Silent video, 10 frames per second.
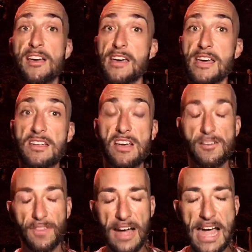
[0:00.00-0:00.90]
And
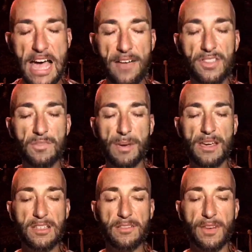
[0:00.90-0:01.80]
if I have
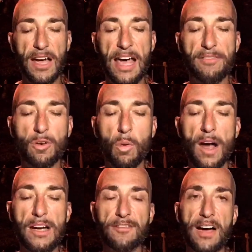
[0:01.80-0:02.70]
space, if I have
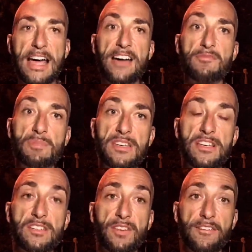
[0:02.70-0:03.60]
quiet, if I have
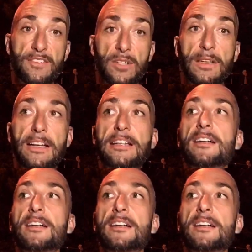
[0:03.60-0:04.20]
peace, if I feel like,